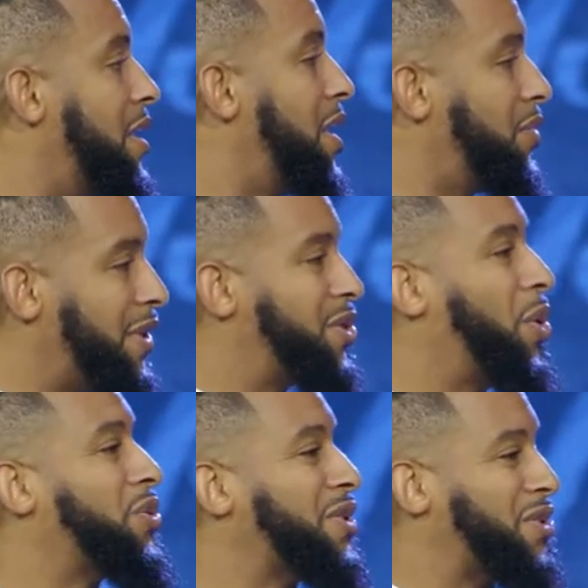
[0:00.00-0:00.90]
And we
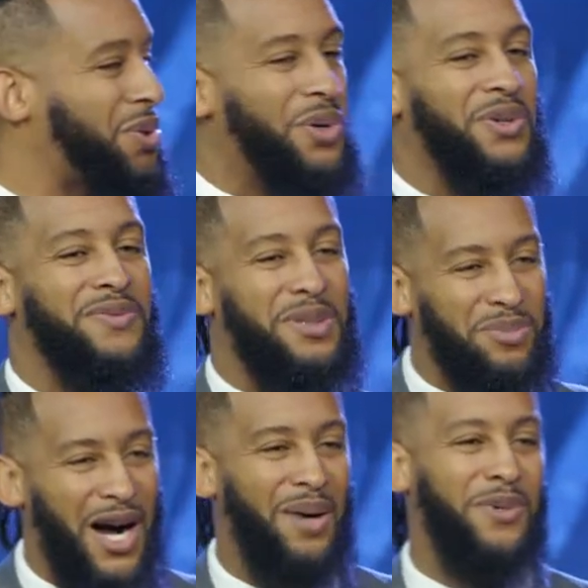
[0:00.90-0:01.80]
told the story of the
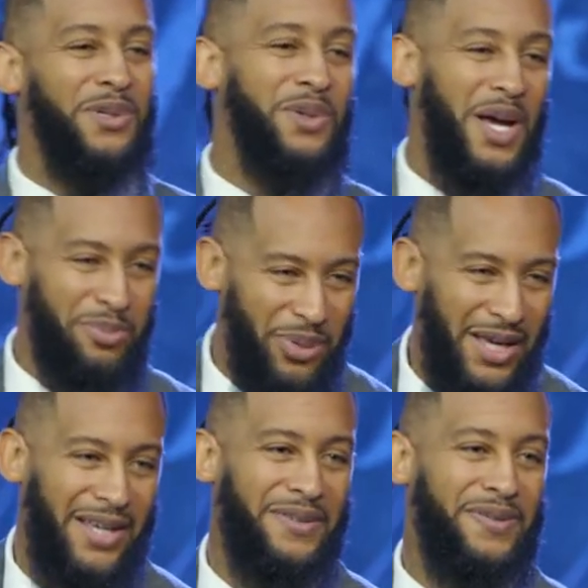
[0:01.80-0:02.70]
mama who had
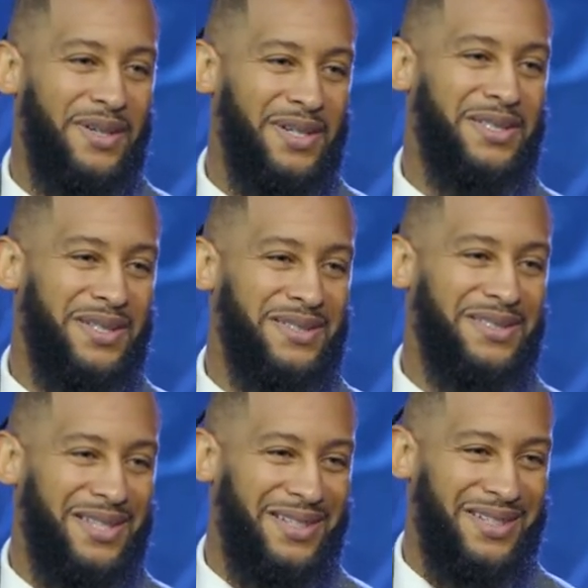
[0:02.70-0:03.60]
paid for her
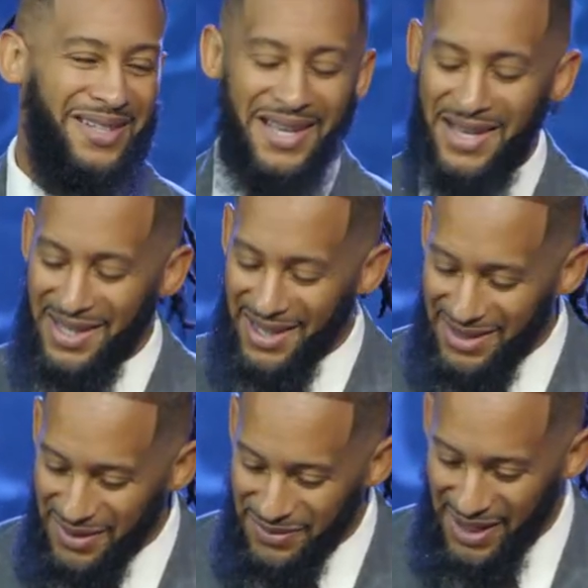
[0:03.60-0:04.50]
son's dinner
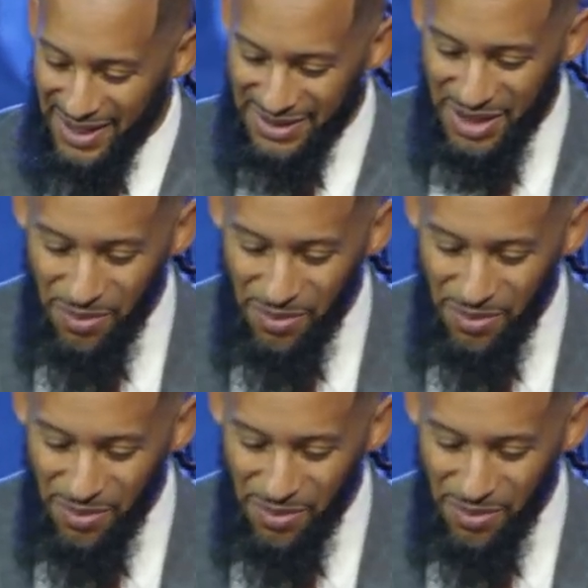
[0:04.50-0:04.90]
in advance.